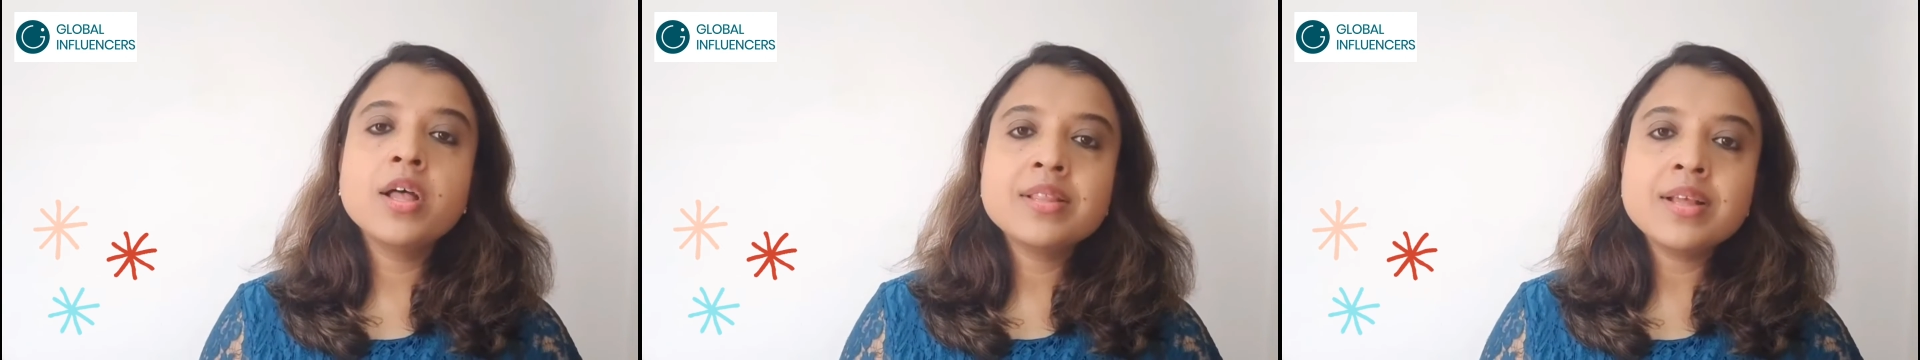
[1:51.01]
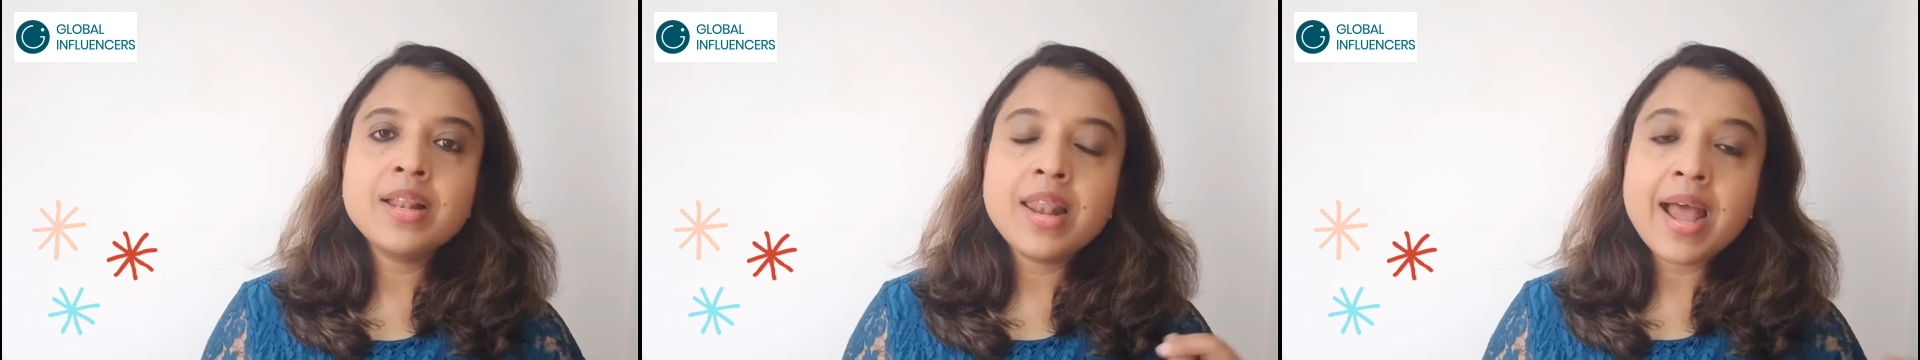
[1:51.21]

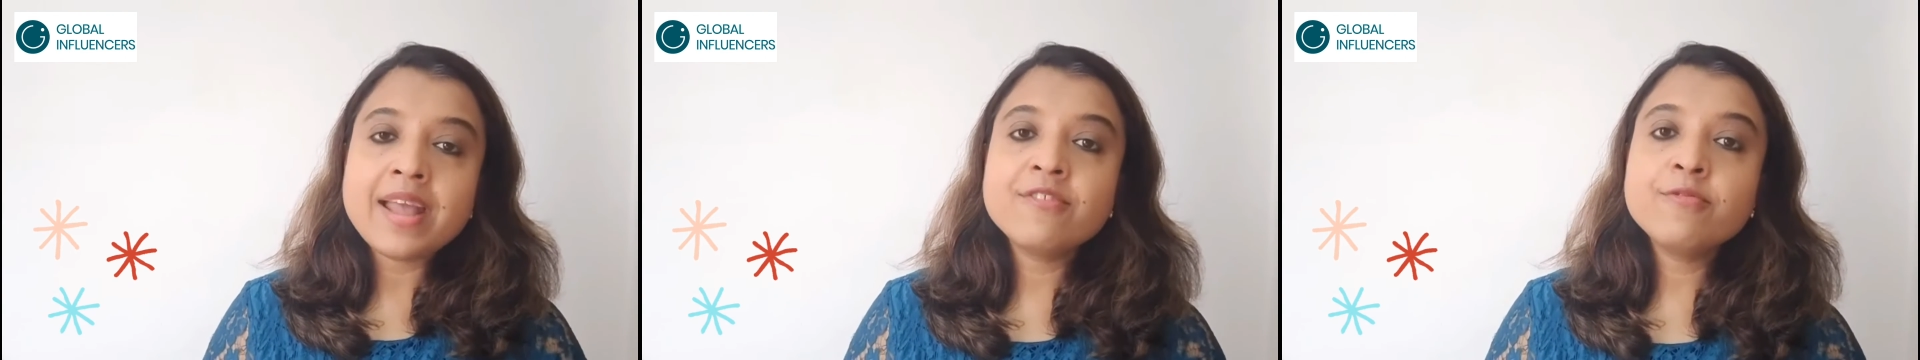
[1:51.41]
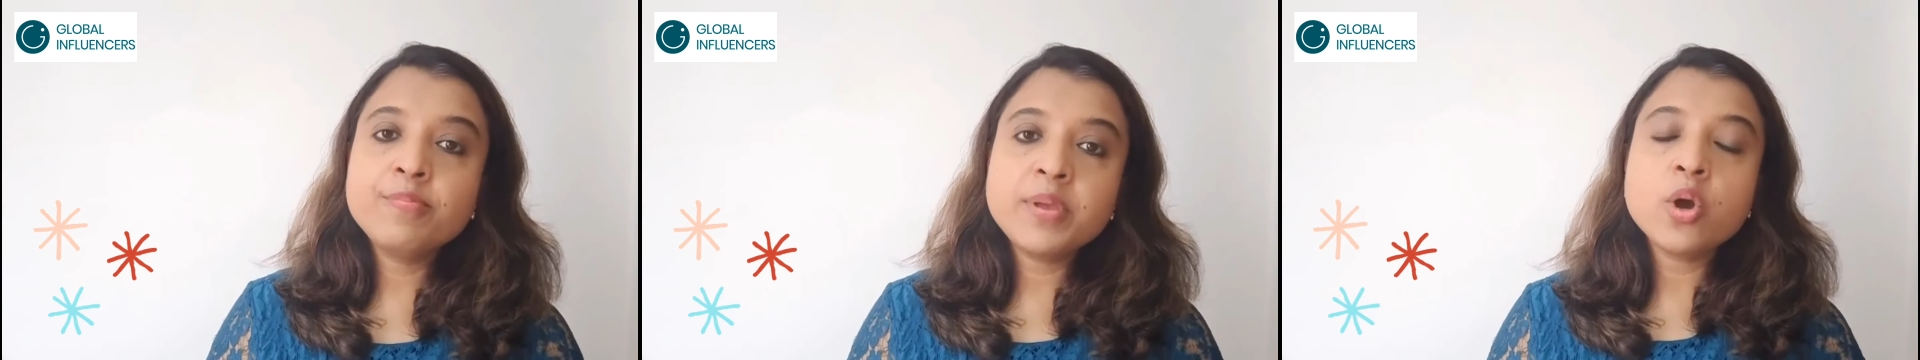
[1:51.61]
the
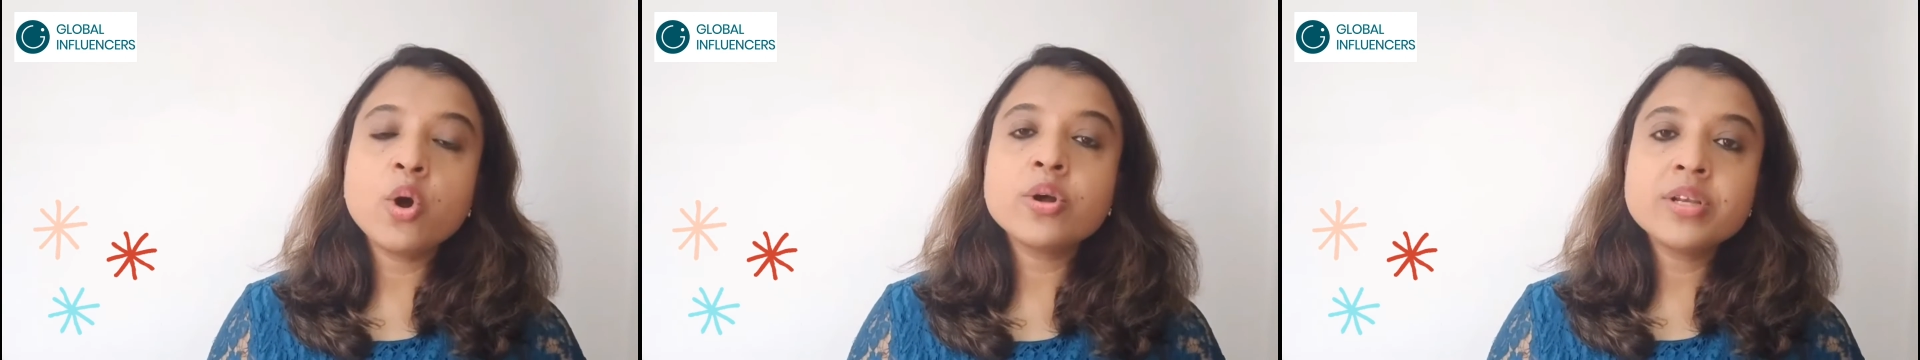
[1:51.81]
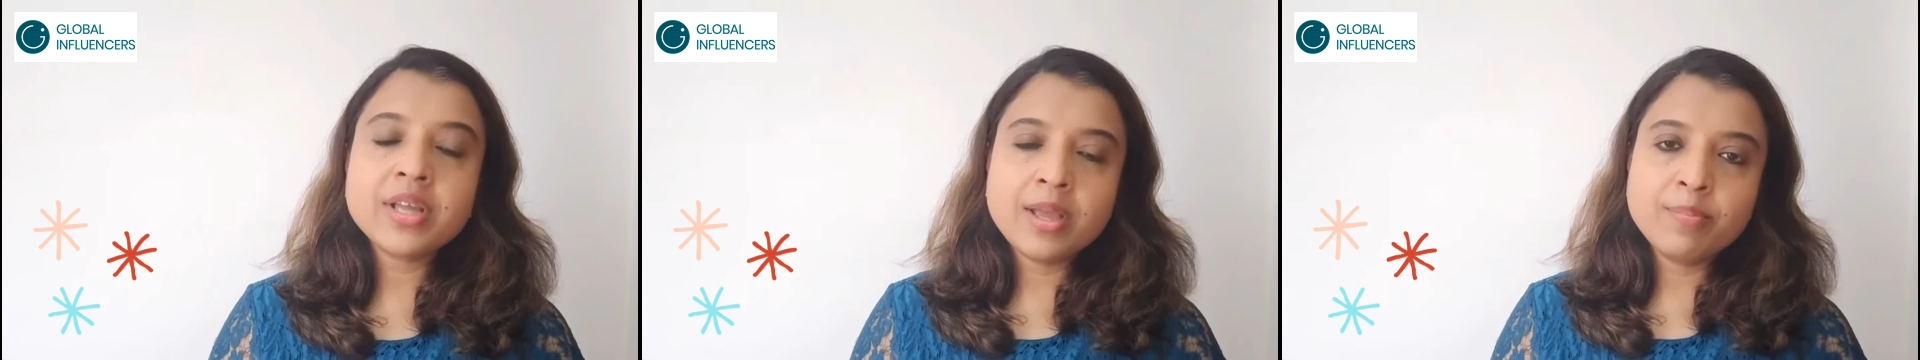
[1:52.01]
life
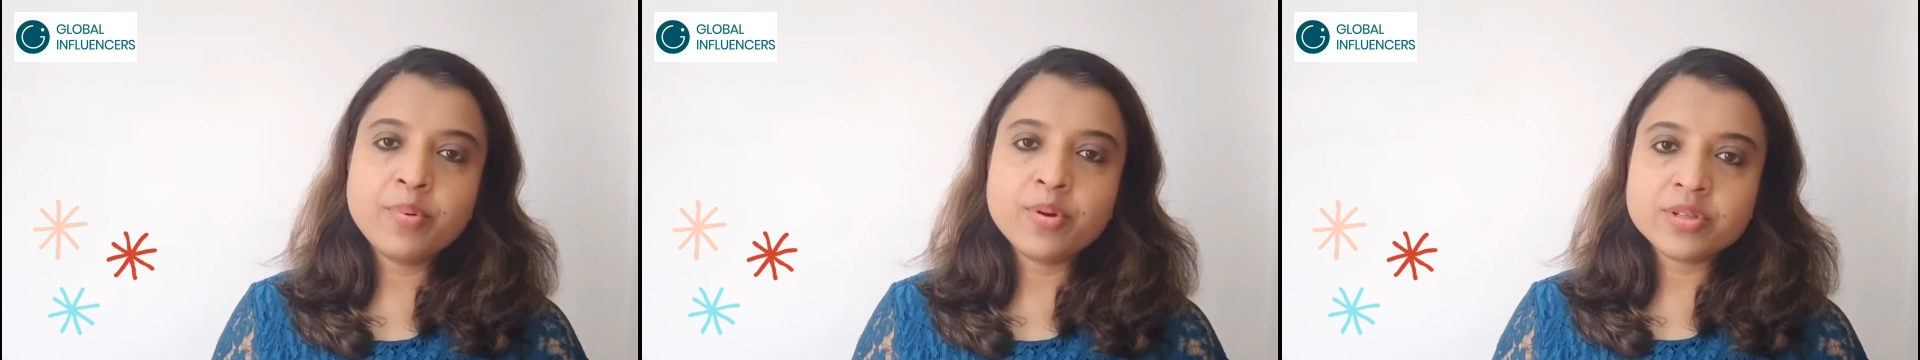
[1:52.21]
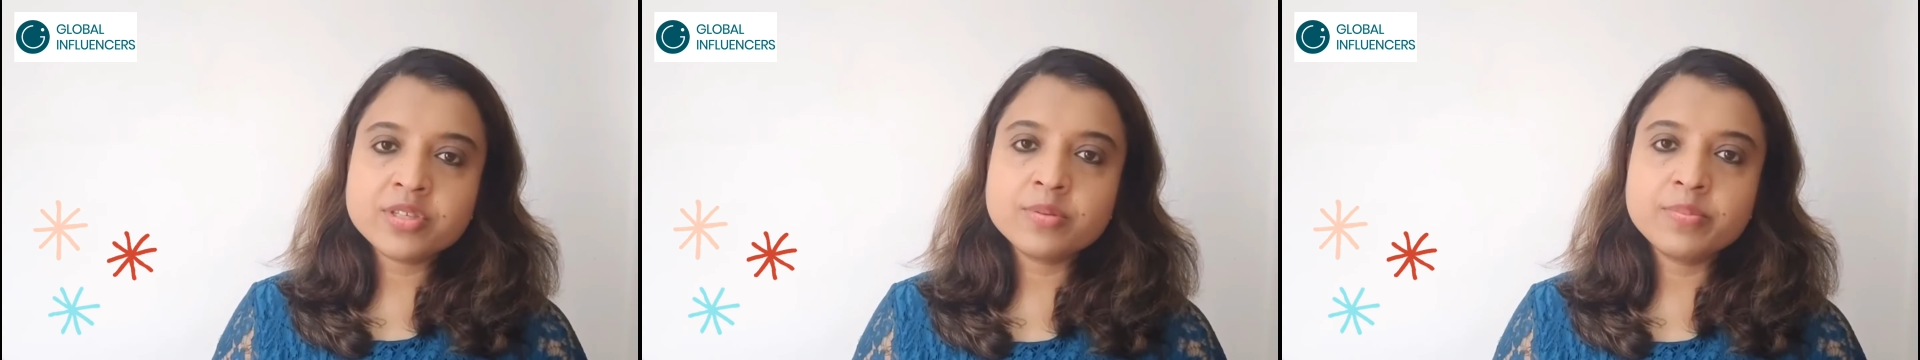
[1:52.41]
beyond
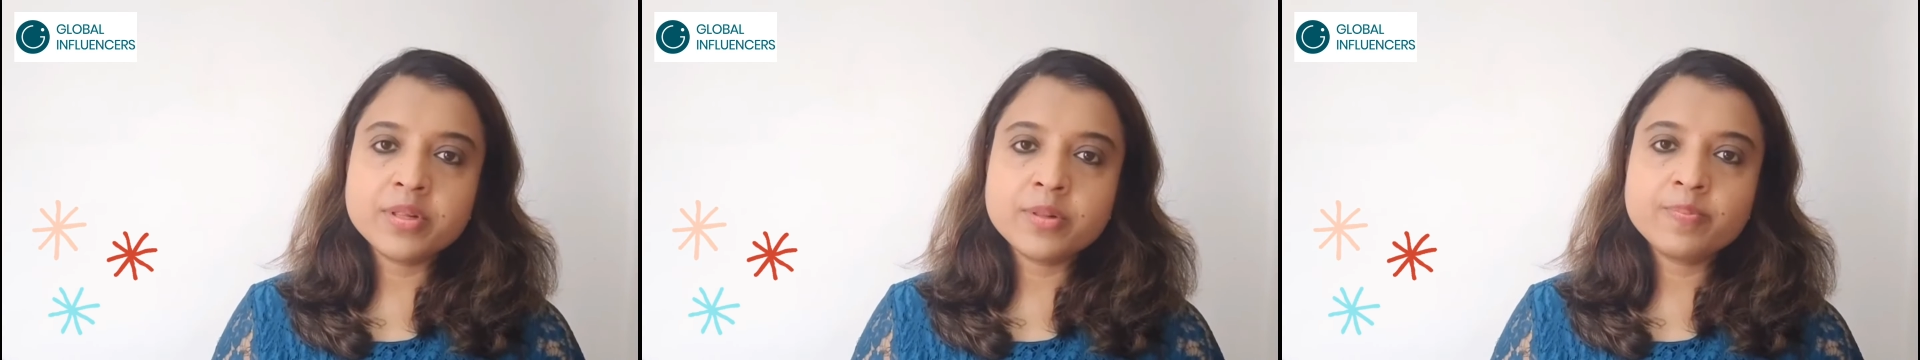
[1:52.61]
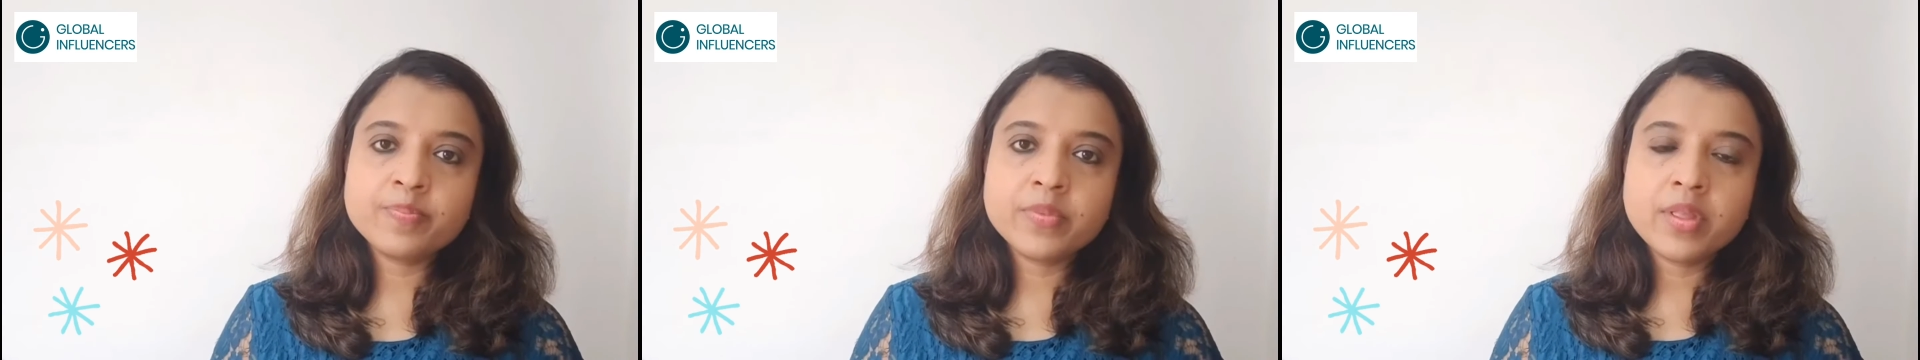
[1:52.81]

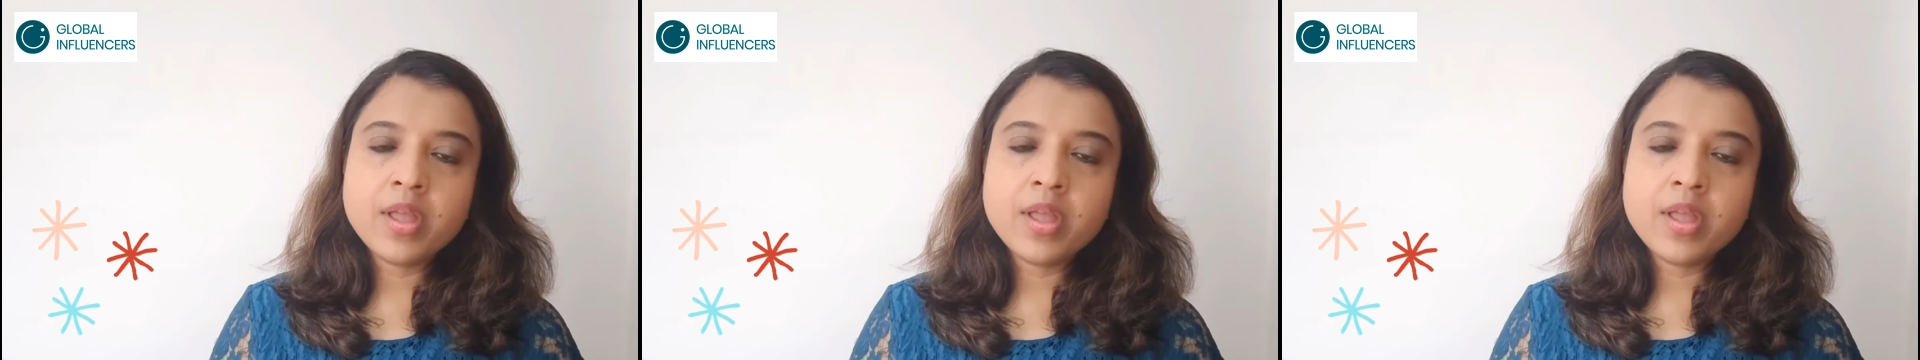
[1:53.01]
impossible.